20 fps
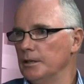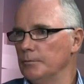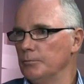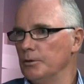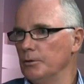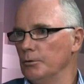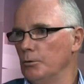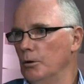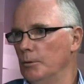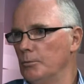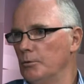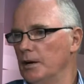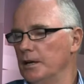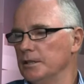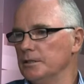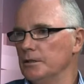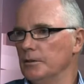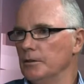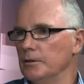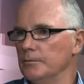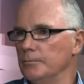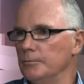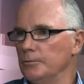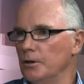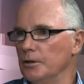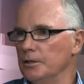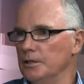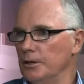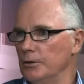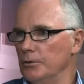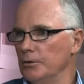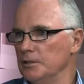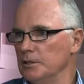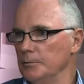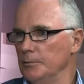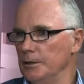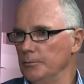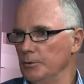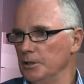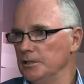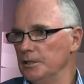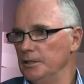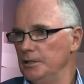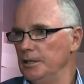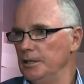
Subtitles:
the cooperation on terrorism in recent